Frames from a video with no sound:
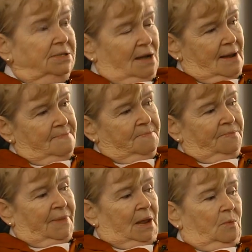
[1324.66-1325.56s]
time,
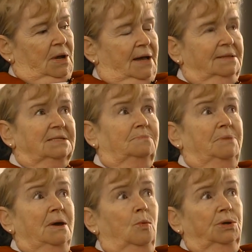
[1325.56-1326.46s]
we had this
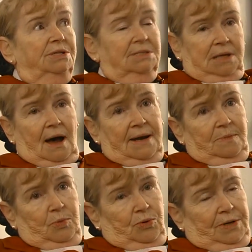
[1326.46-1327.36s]
big wooden
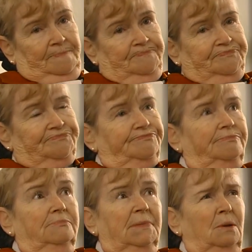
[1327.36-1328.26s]
sliding board.
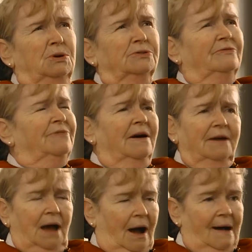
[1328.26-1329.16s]
It was a
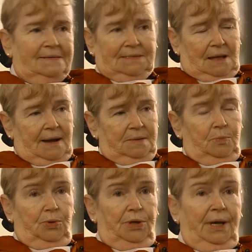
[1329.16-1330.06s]
very high sliding
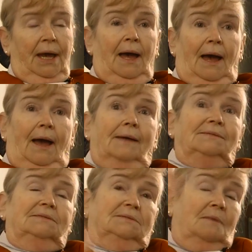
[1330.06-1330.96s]
board.
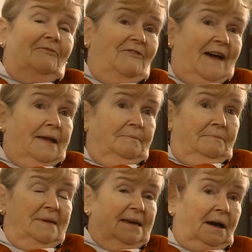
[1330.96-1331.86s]
And some fat
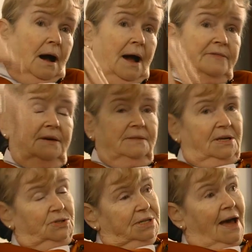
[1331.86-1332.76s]
big guy, they
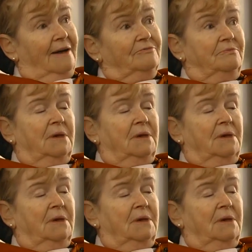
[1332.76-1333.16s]
used to have